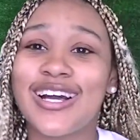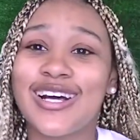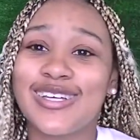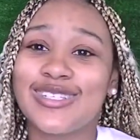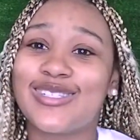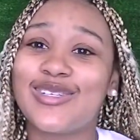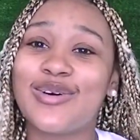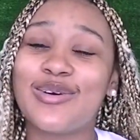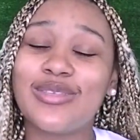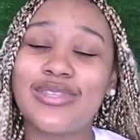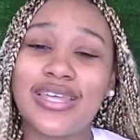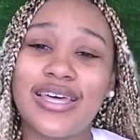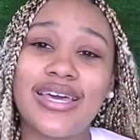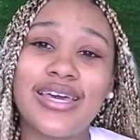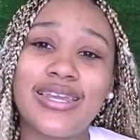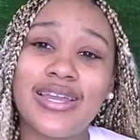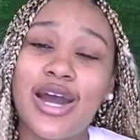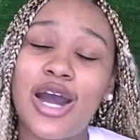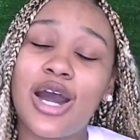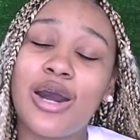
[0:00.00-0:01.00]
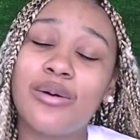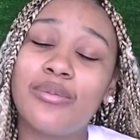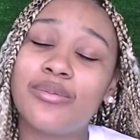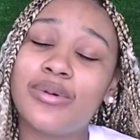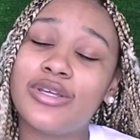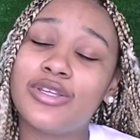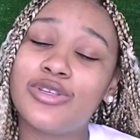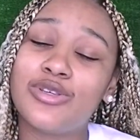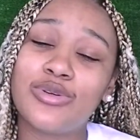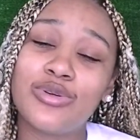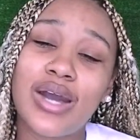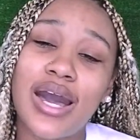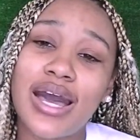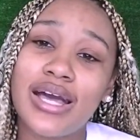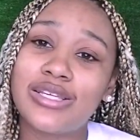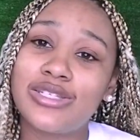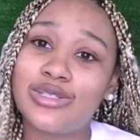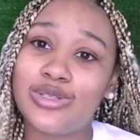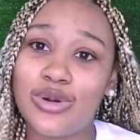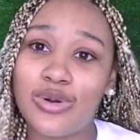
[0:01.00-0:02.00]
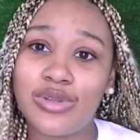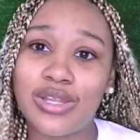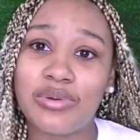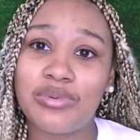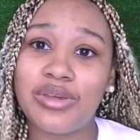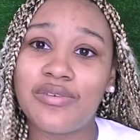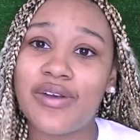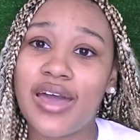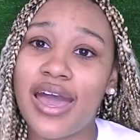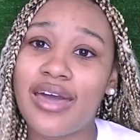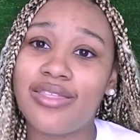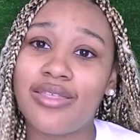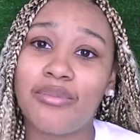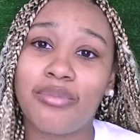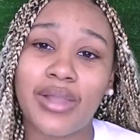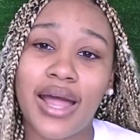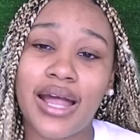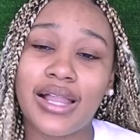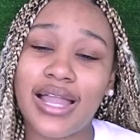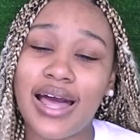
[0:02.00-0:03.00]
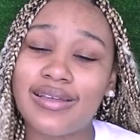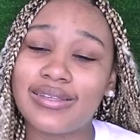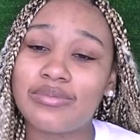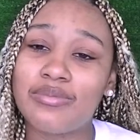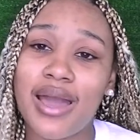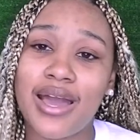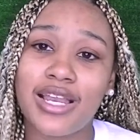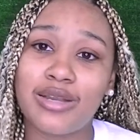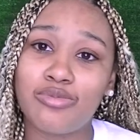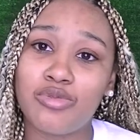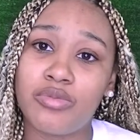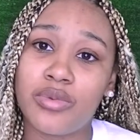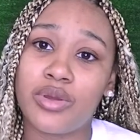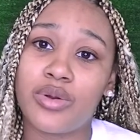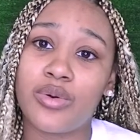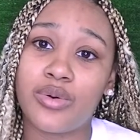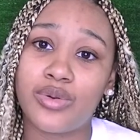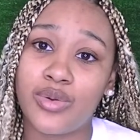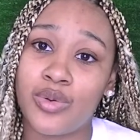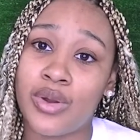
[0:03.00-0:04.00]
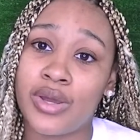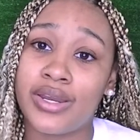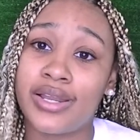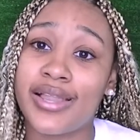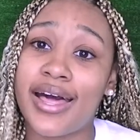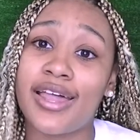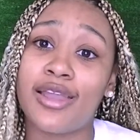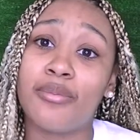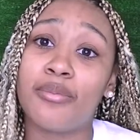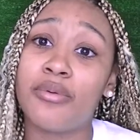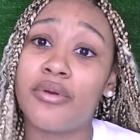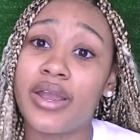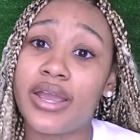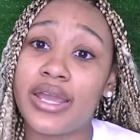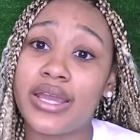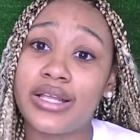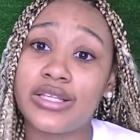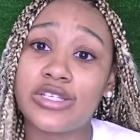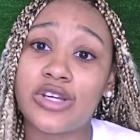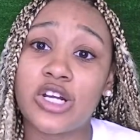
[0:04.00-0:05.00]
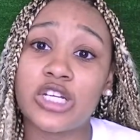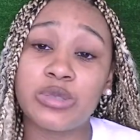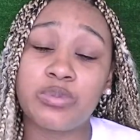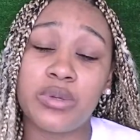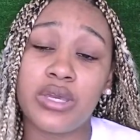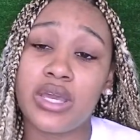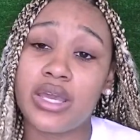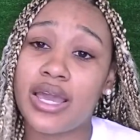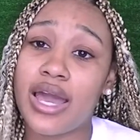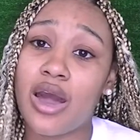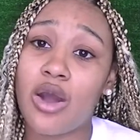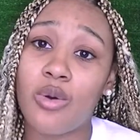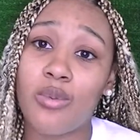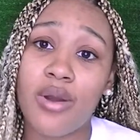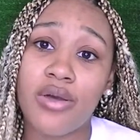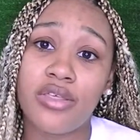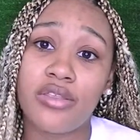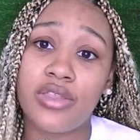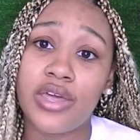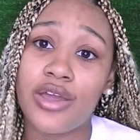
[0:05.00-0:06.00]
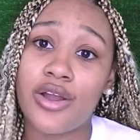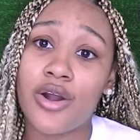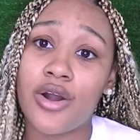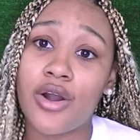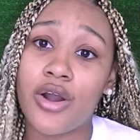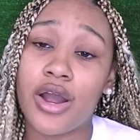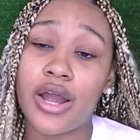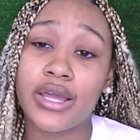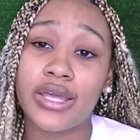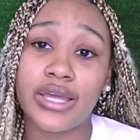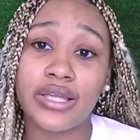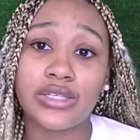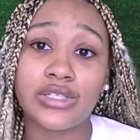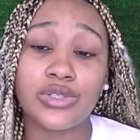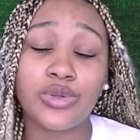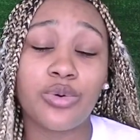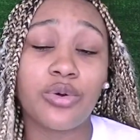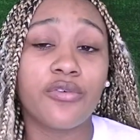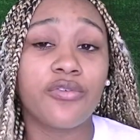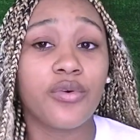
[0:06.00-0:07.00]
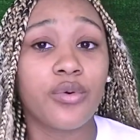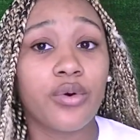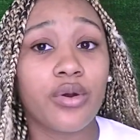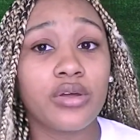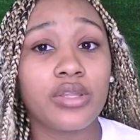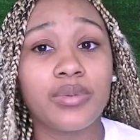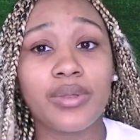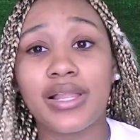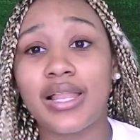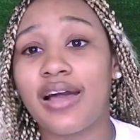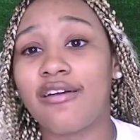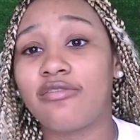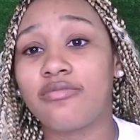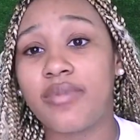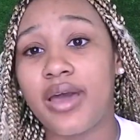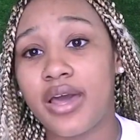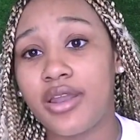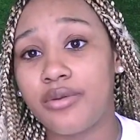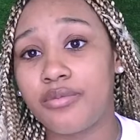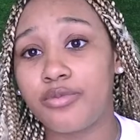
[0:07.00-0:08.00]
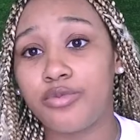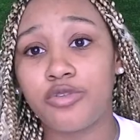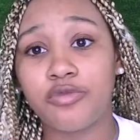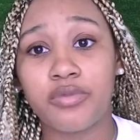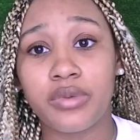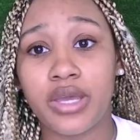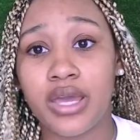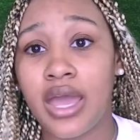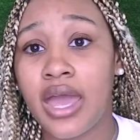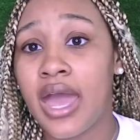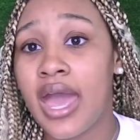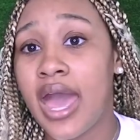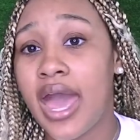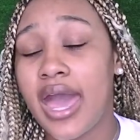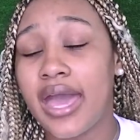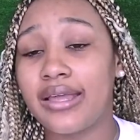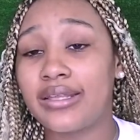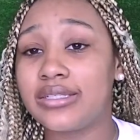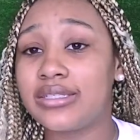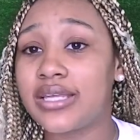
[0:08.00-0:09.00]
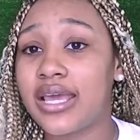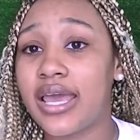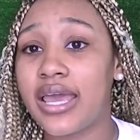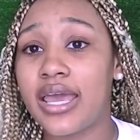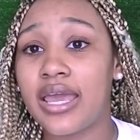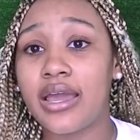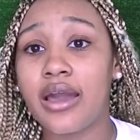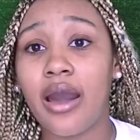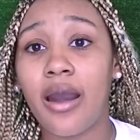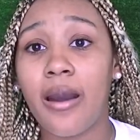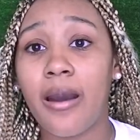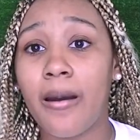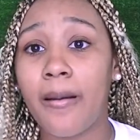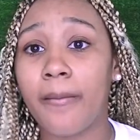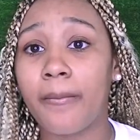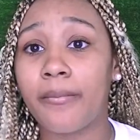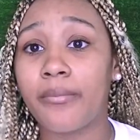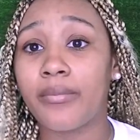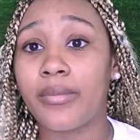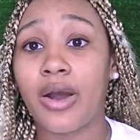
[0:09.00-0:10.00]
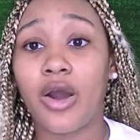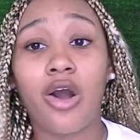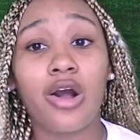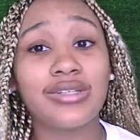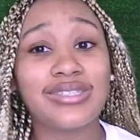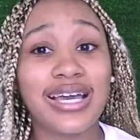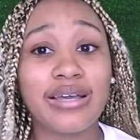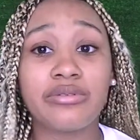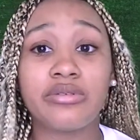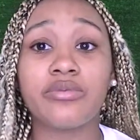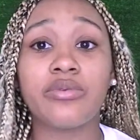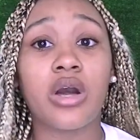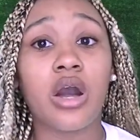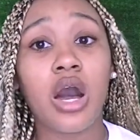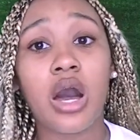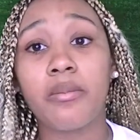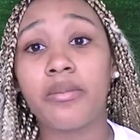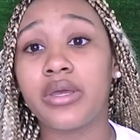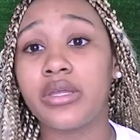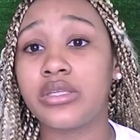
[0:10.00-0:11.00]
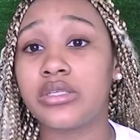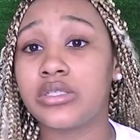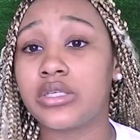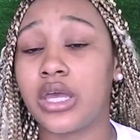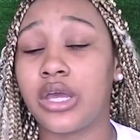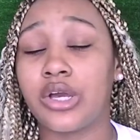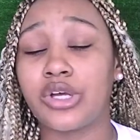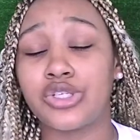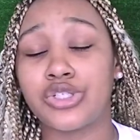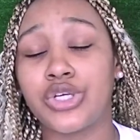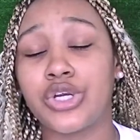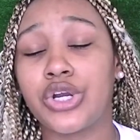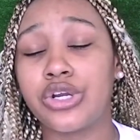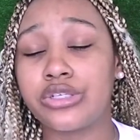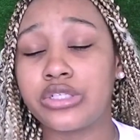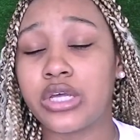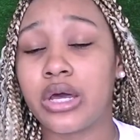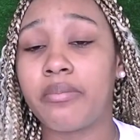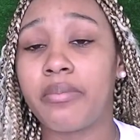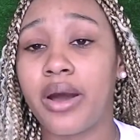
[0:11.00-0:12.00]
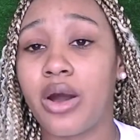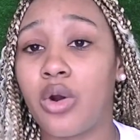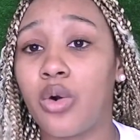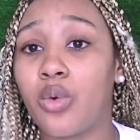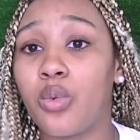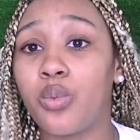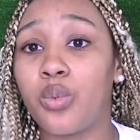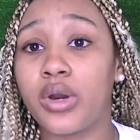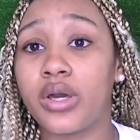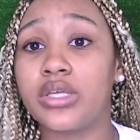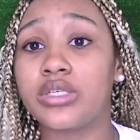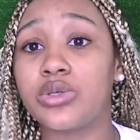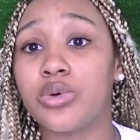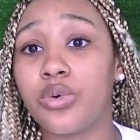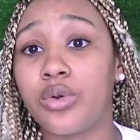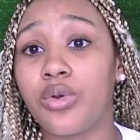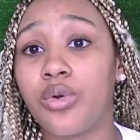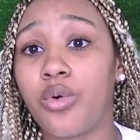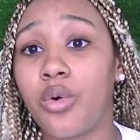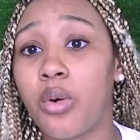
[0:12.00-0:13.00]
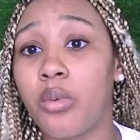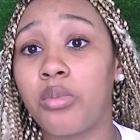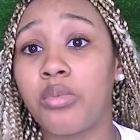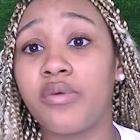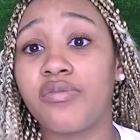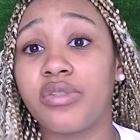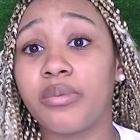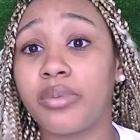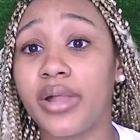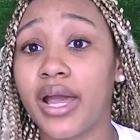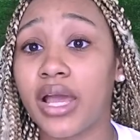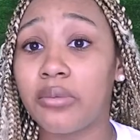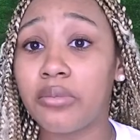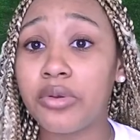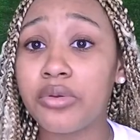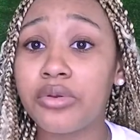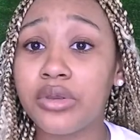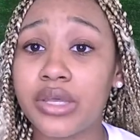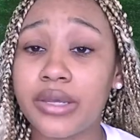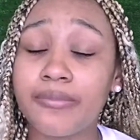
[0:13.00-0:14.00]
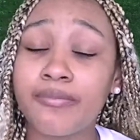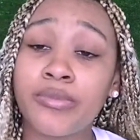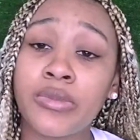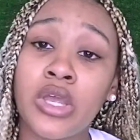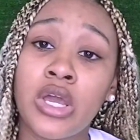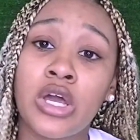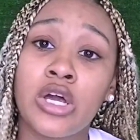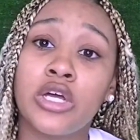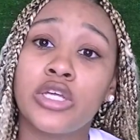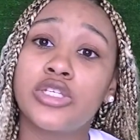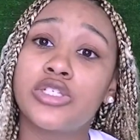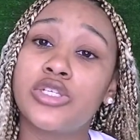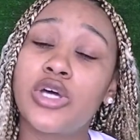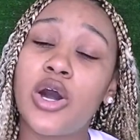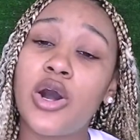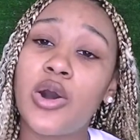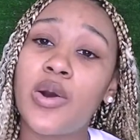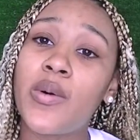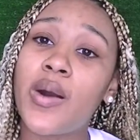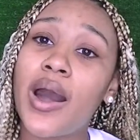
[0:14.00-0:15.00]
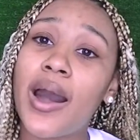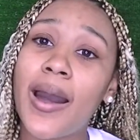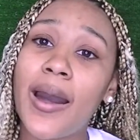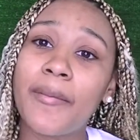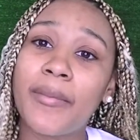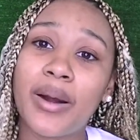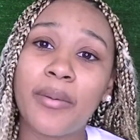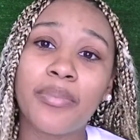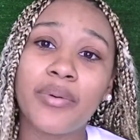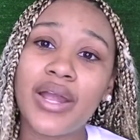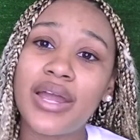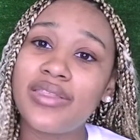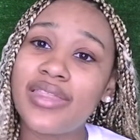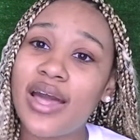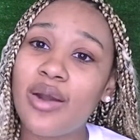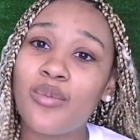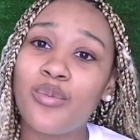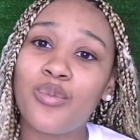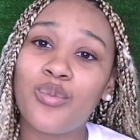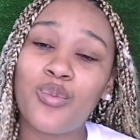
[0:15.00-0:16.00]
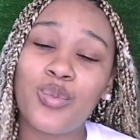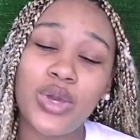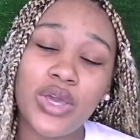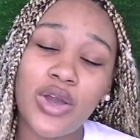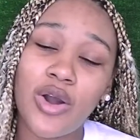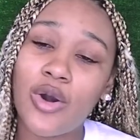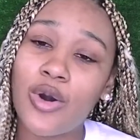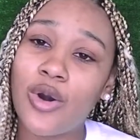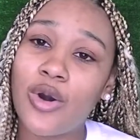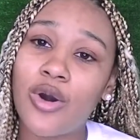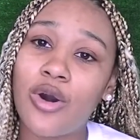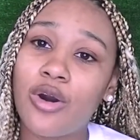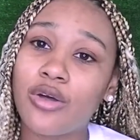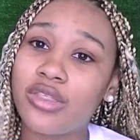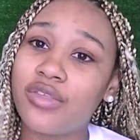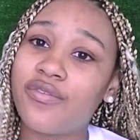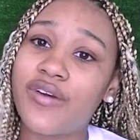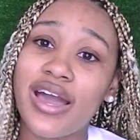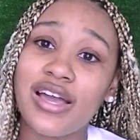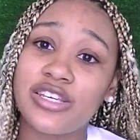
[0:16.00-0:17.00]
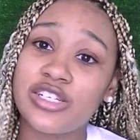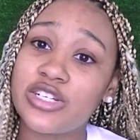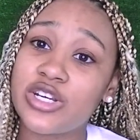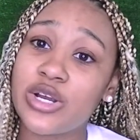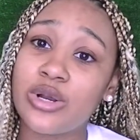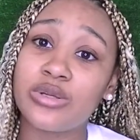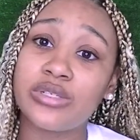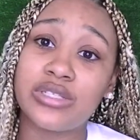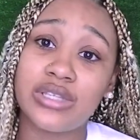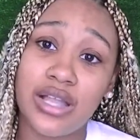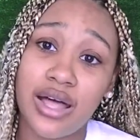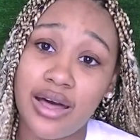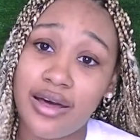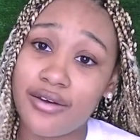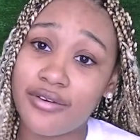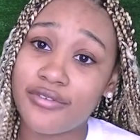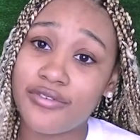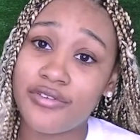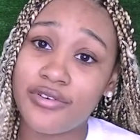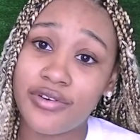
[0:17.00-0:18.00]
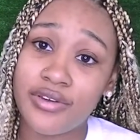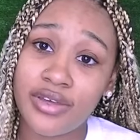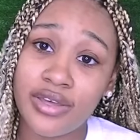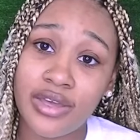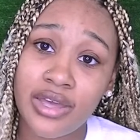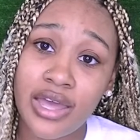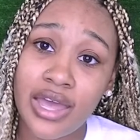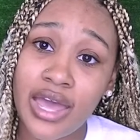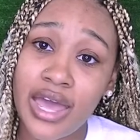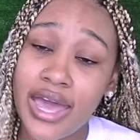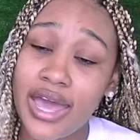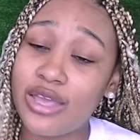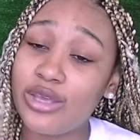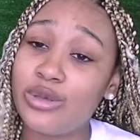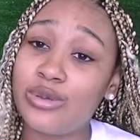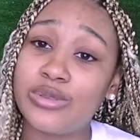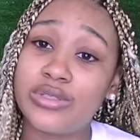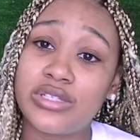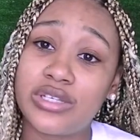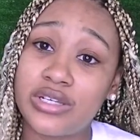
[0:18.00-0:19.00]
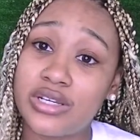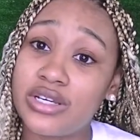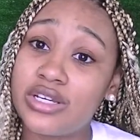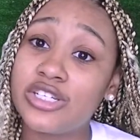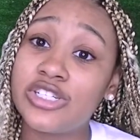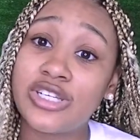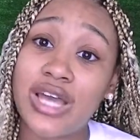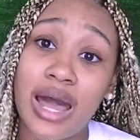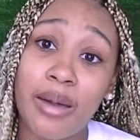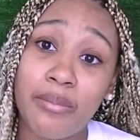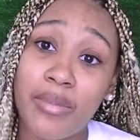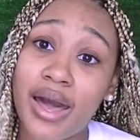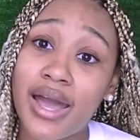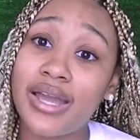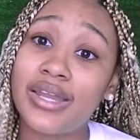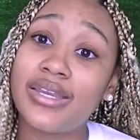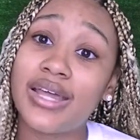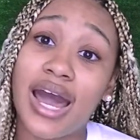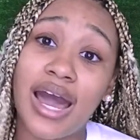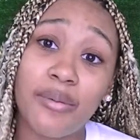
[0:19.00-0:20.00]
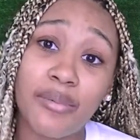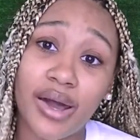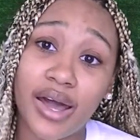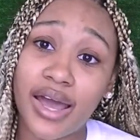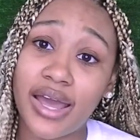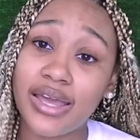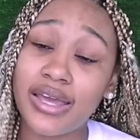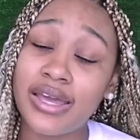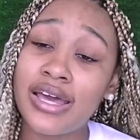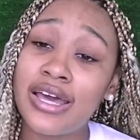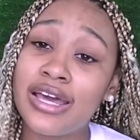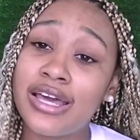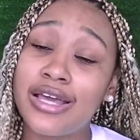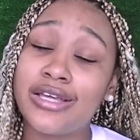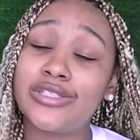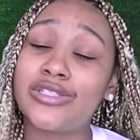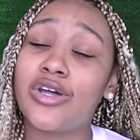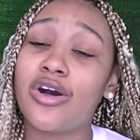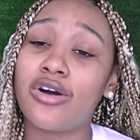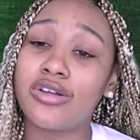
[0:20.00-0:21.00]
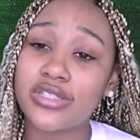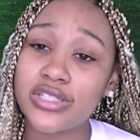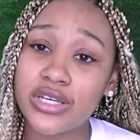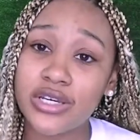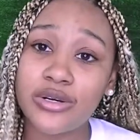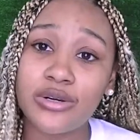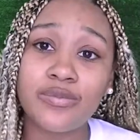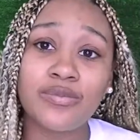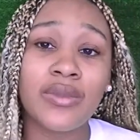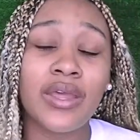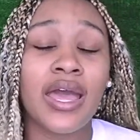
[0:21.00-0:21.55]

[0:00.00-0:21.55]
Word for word: So then you guys know that we've had the Black Lives Matter movement going on, and a lot of brands are speaking out, whether they are against or for the Black Lives Matter movement, and saying all types of comments and concerns about what is going on with the Black community. So a brand that we all the fashion girls love and used to shop by and die by is Dolls Kill.